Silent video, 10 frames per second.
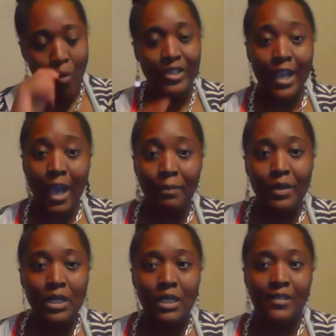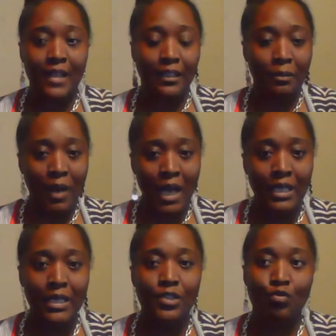What's happening is that the
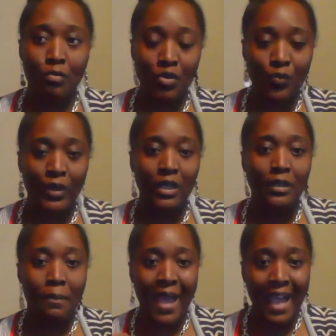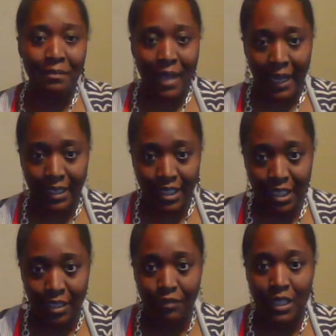body is removing the bad
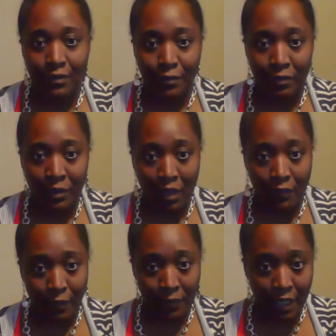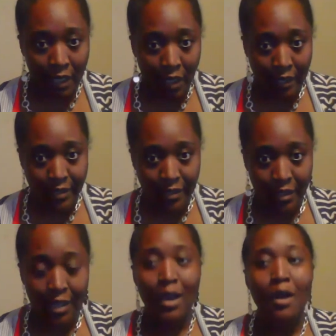bacteria from the from the gut.
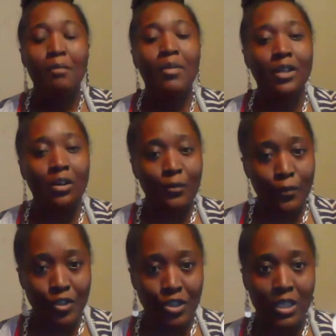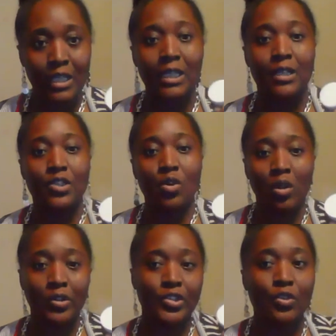But unfortunately, it's
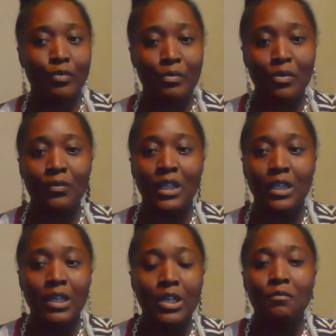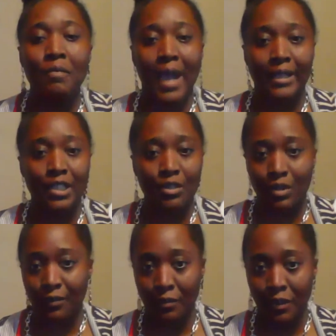also removing the good
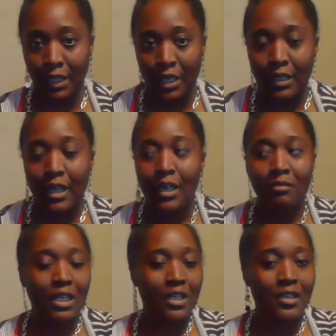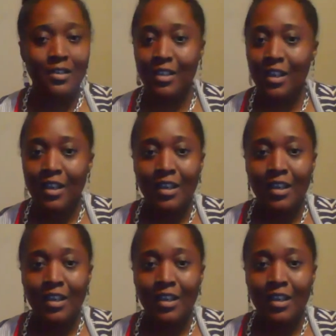bacteria from the gut because